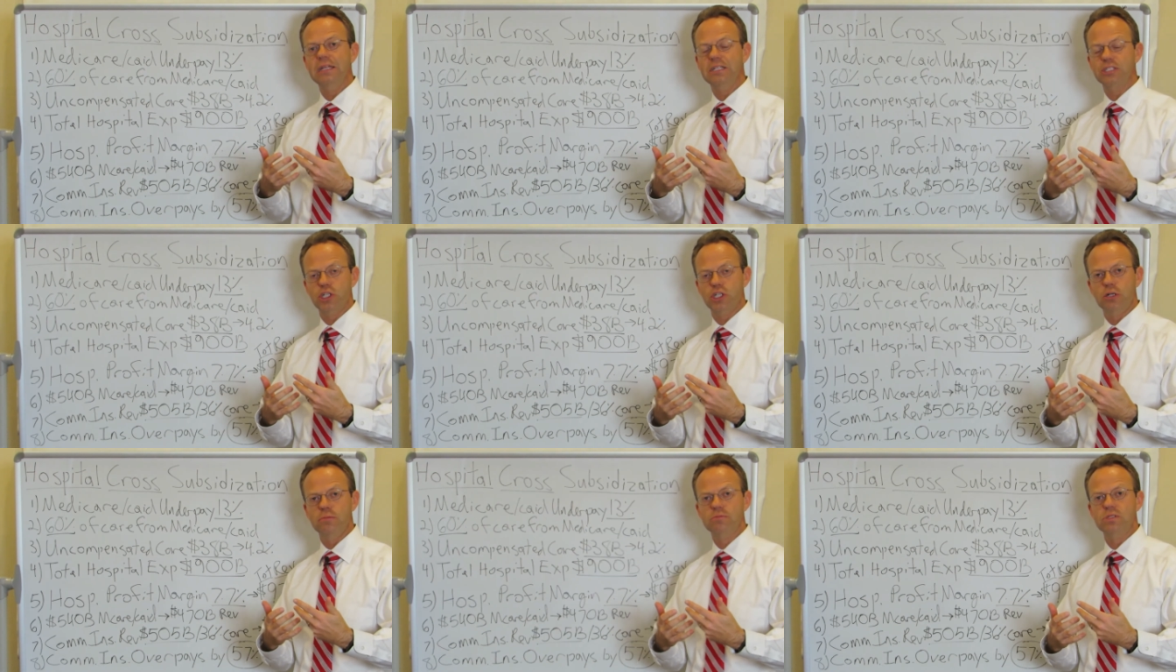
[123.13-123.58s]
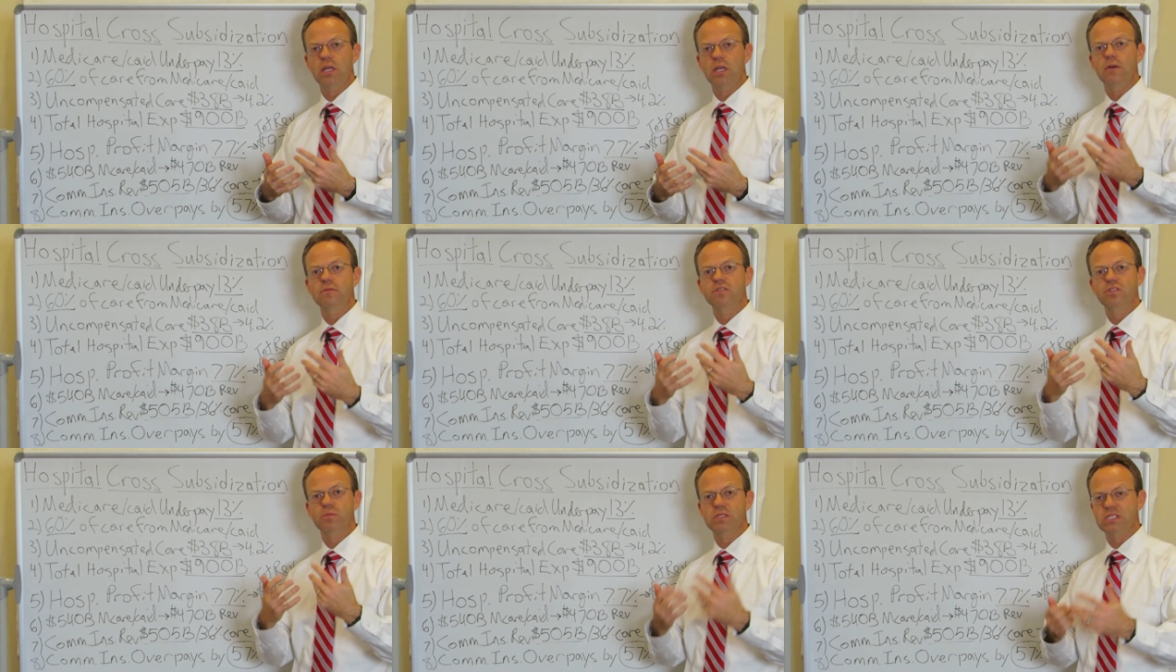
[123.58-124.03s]
in terms
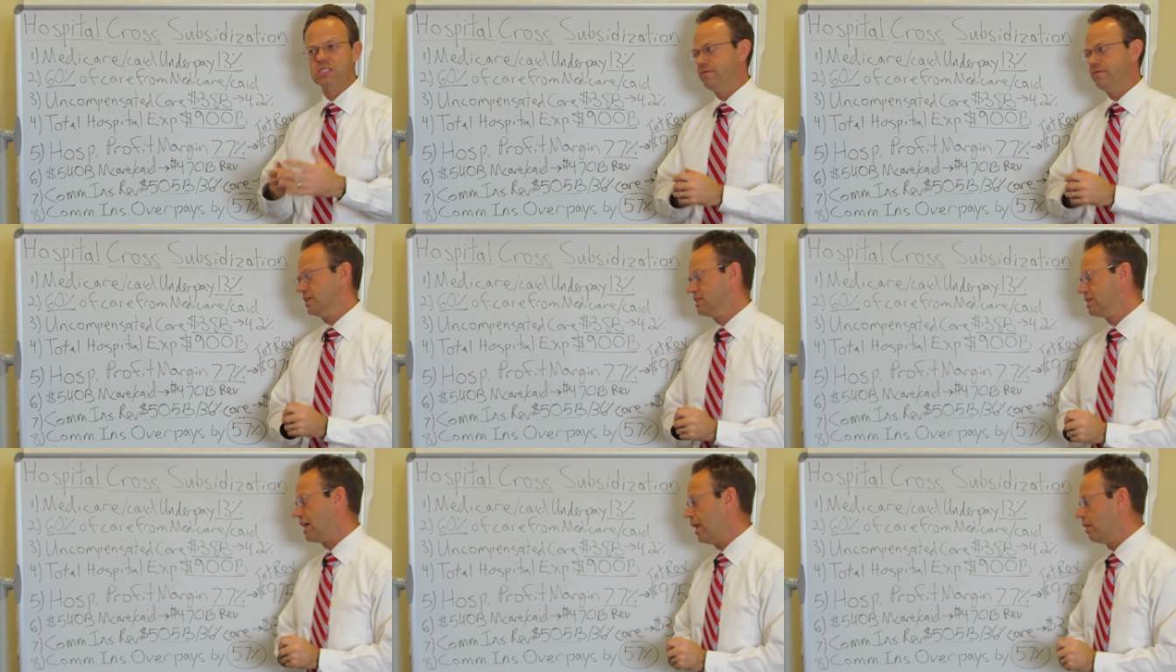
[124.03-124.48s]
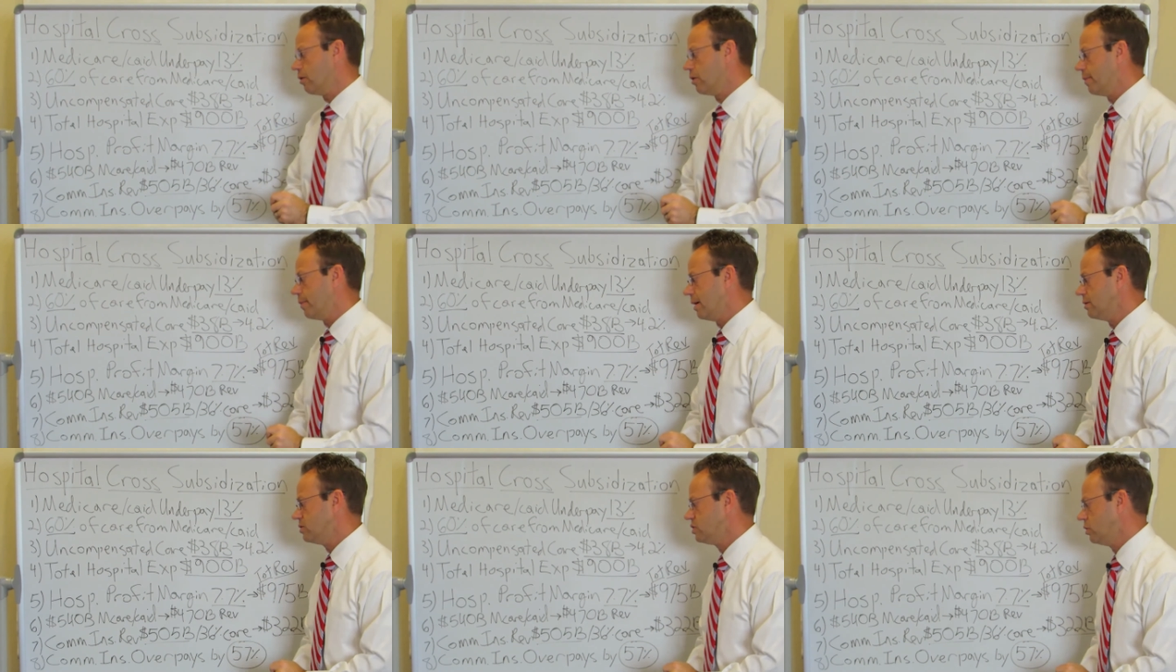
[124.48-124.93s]
of specific dollar
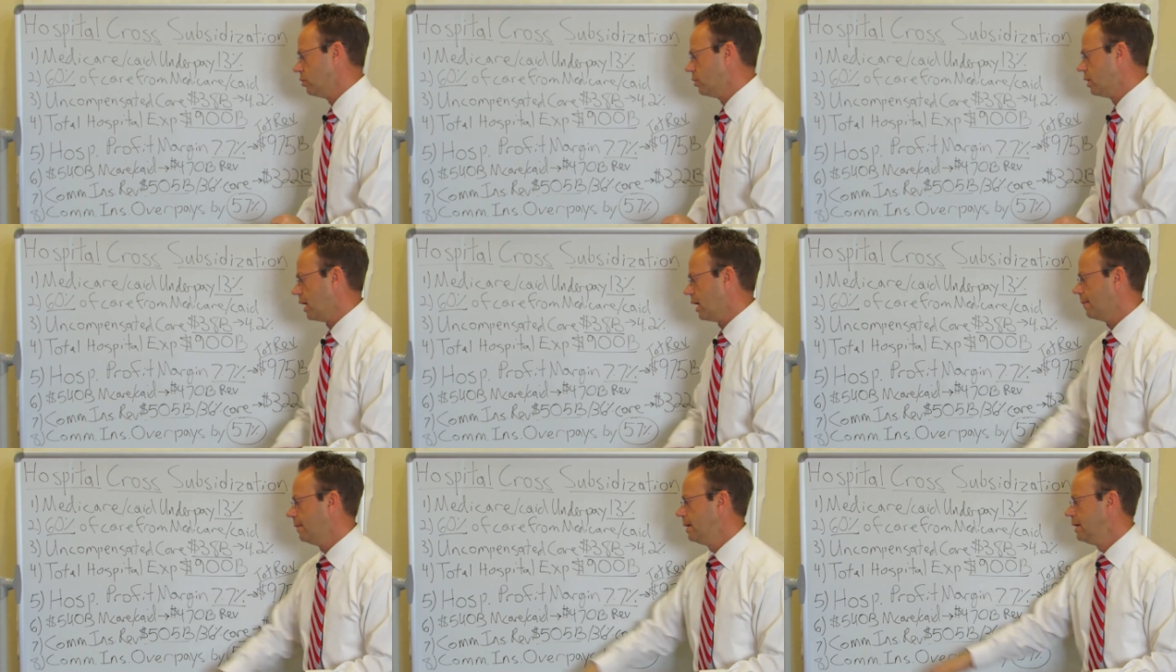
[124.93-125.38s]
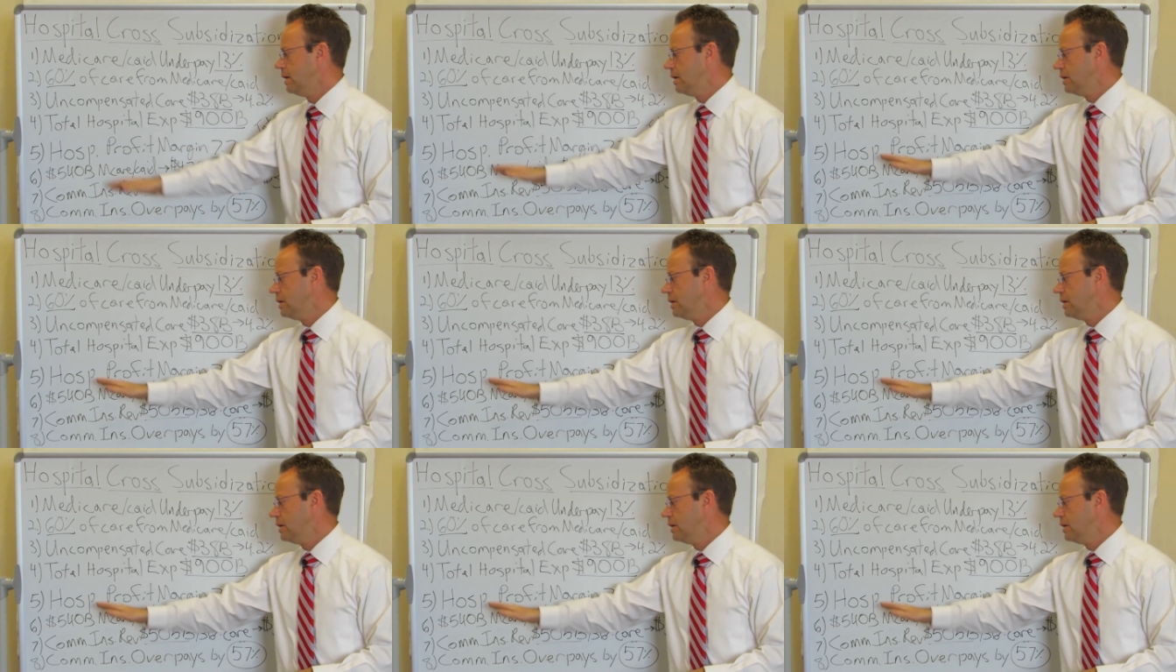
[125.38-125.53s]
amounts, okay?